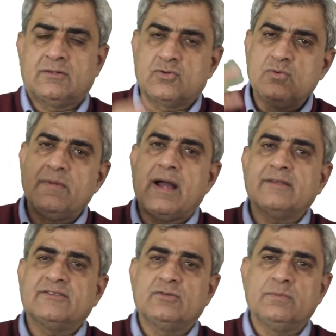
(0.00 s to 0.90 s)
to my
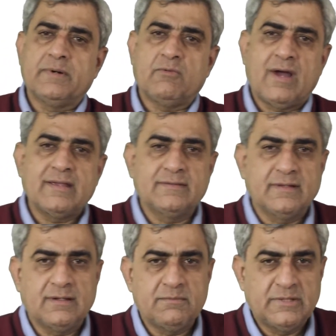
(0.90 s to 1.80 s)

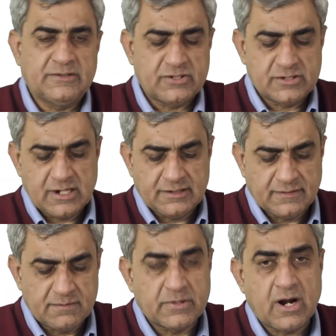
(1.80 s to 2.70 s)
supervisor, Mr.
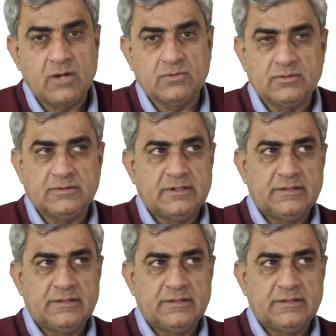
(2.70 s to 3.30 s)
J.C. Brown.